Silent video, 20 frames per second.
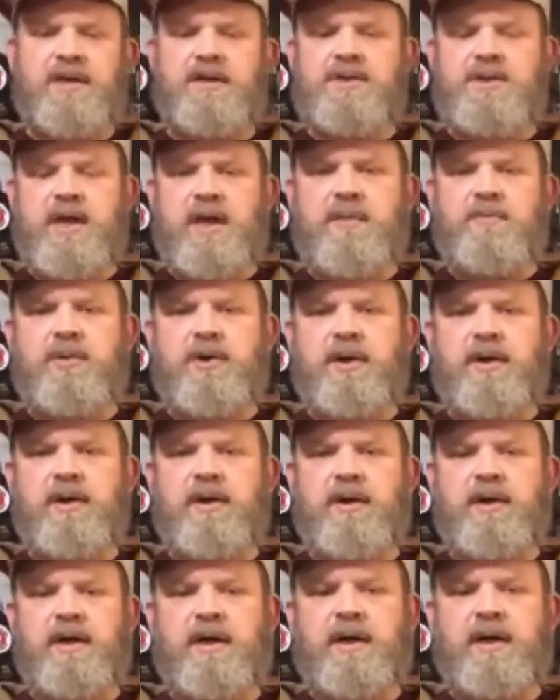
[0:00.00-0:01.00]

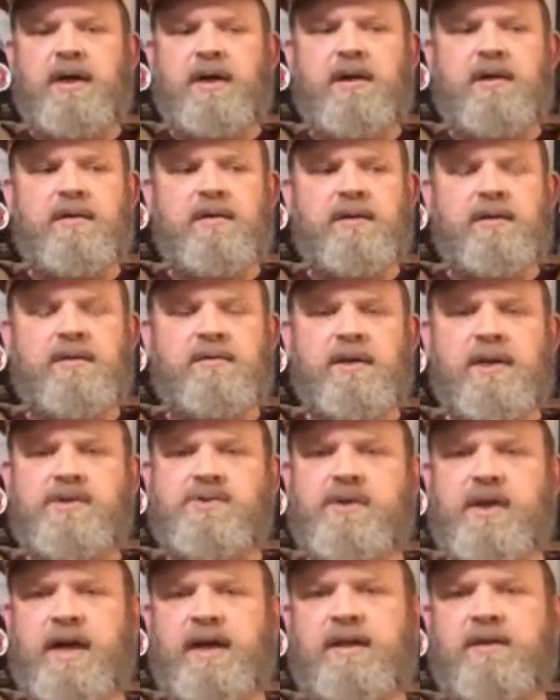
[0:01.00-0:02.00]
chambering,
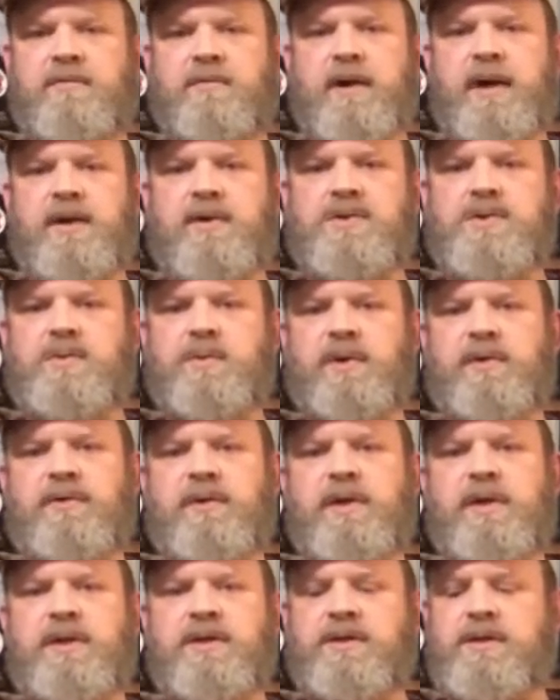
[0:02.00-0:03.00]
extracting rounds, whatever
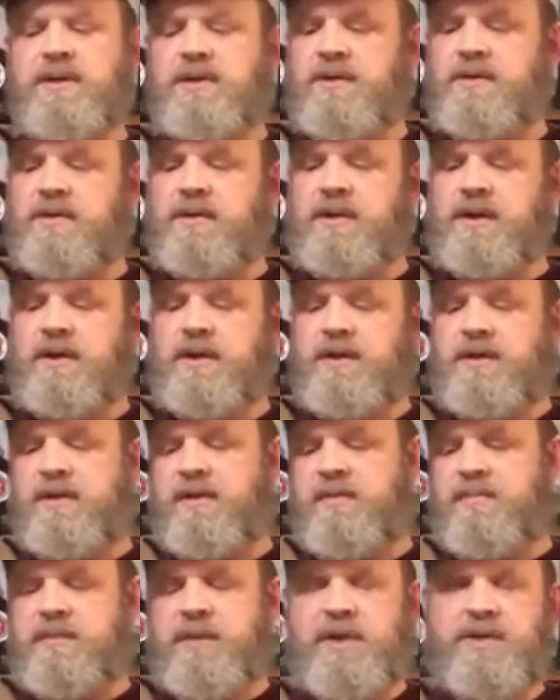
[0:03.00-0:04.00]
you need to do,
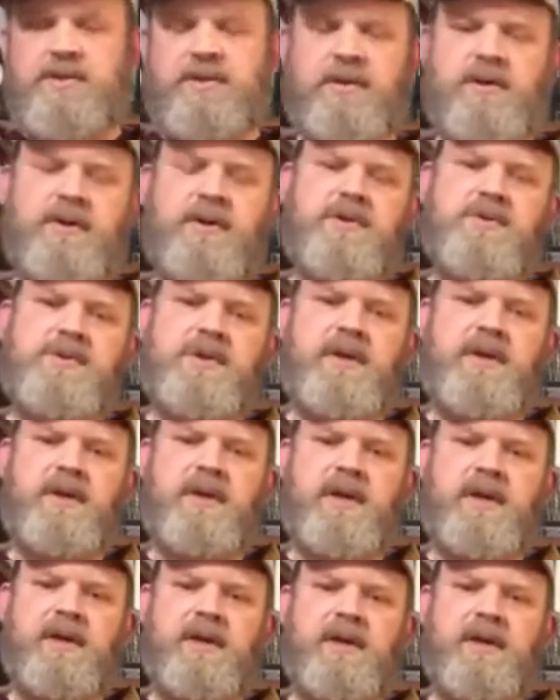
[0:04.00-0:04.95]
make sure you're using